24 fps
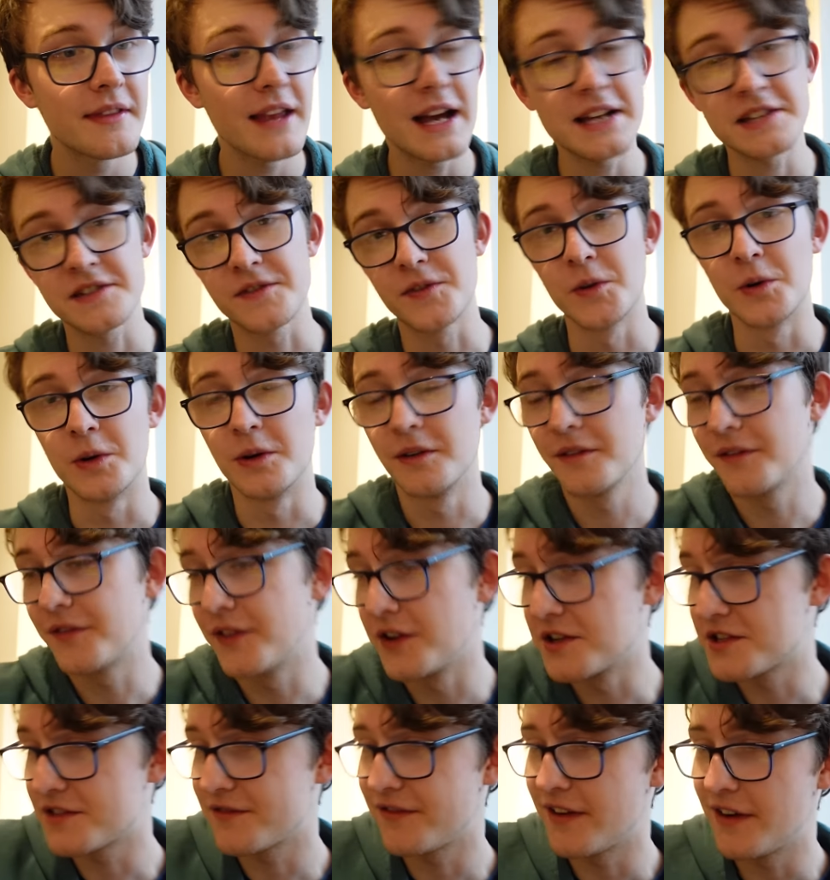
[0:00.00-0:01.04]
As for
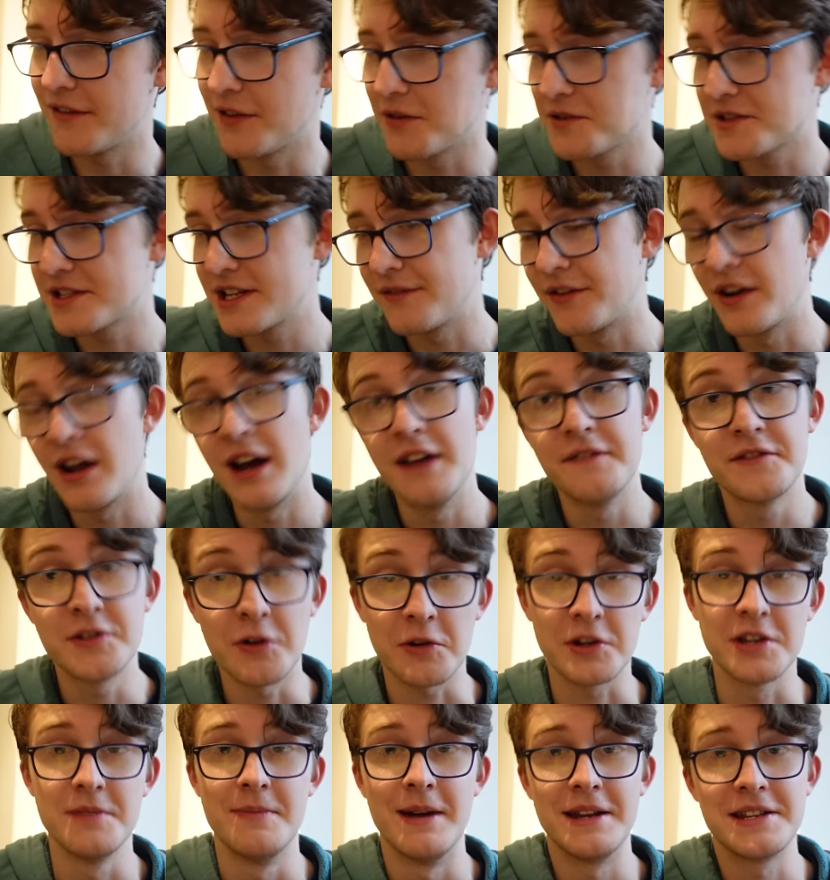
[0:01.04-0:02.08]
first 507, I've
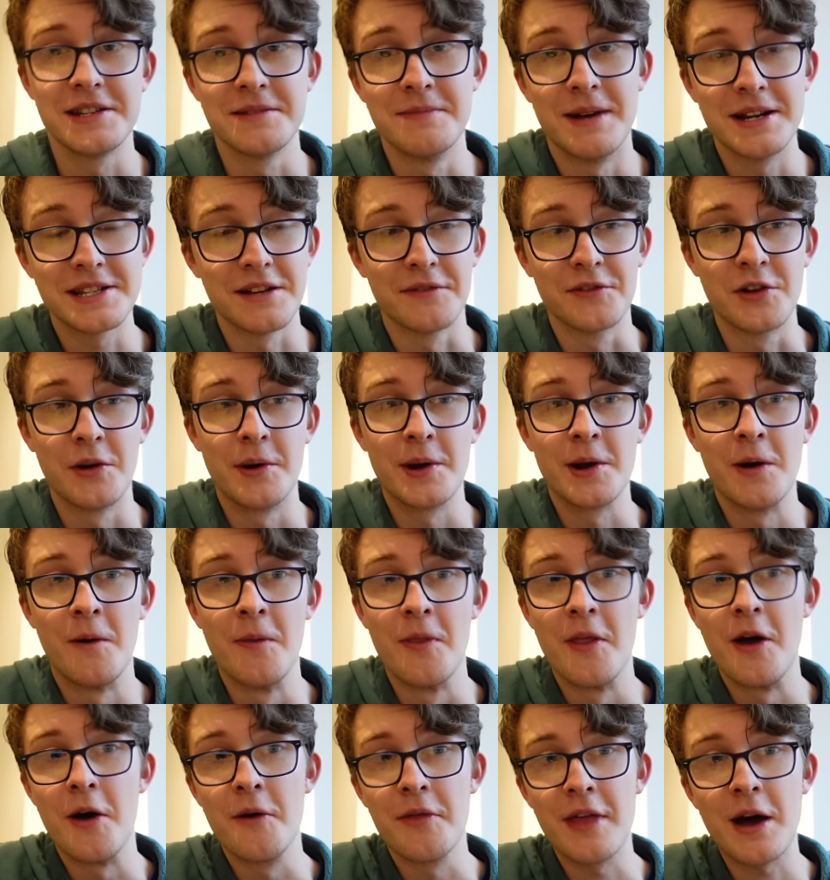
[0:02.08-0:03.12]
documented myself going
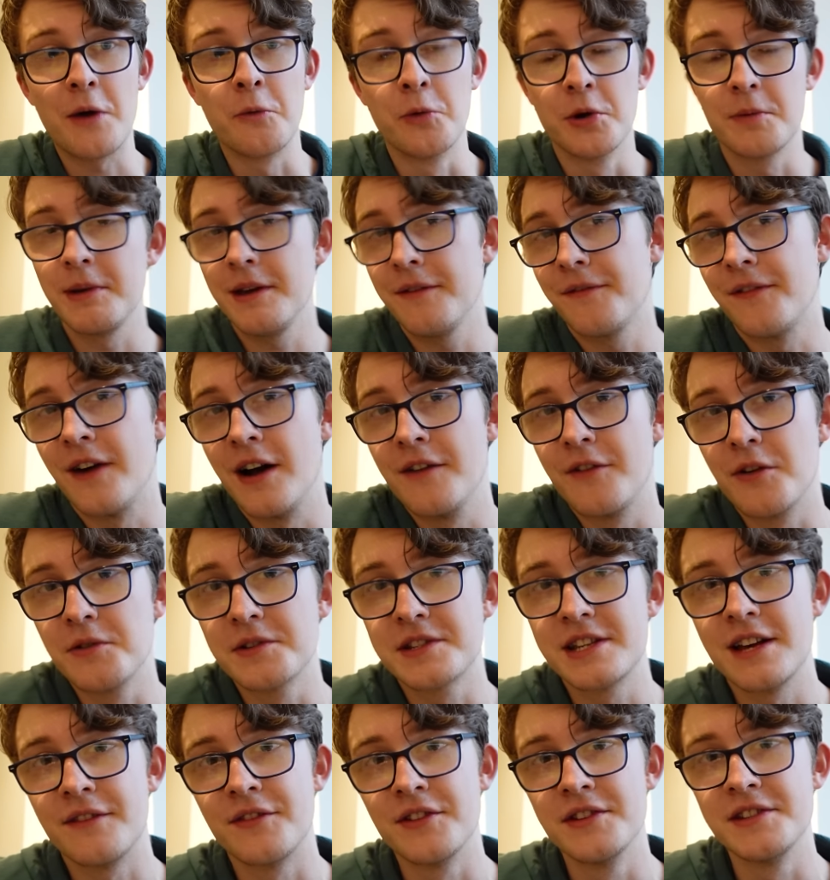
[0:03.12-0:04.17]
on though, that would be
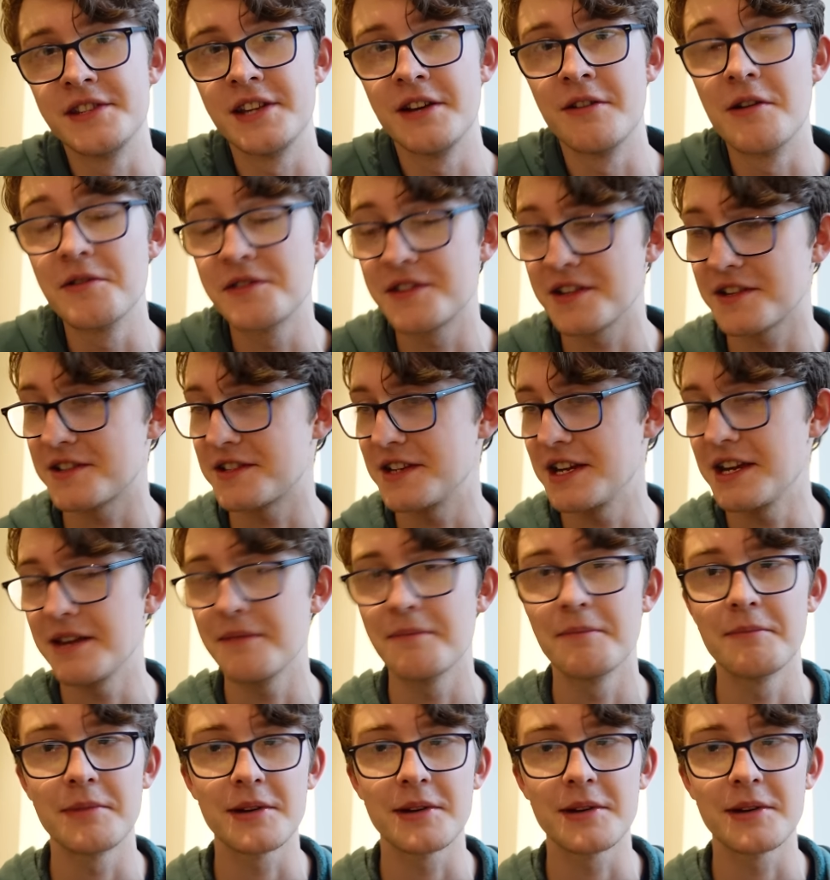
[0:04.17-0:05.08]
507016,